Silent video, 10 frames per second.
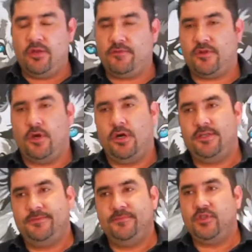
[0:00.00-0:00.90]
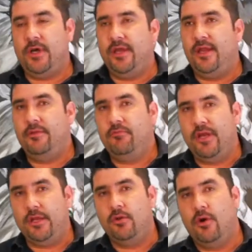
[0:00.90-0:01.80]
bunch of scars. So I didn't
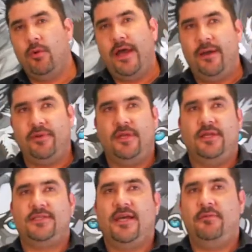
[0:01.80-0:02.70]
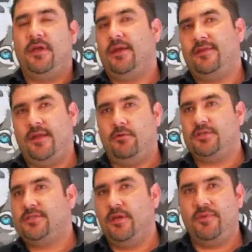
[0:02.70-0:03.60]
really know what happened at that time. Like I said, I
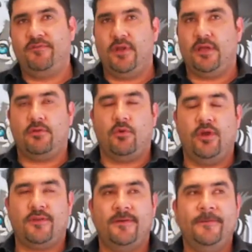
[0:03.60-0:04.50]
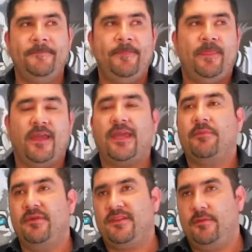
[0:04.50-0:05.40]
was sleeping for like 3 weeks. They
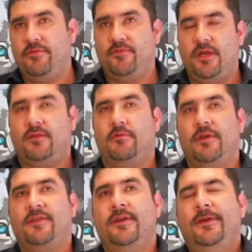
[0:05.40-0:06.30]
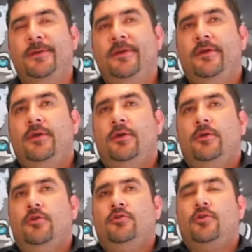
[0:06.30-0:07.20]
kept me sleeping for like 3 weeks.
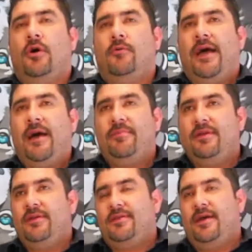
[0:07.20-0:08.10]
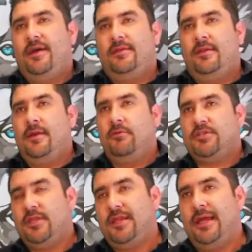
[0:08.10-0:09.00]
So what happened is that I
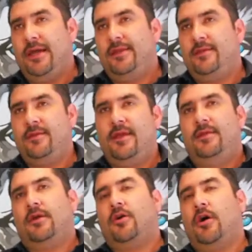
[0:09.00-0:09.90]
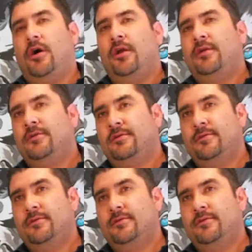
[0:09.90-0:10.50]
was at the light, and then the car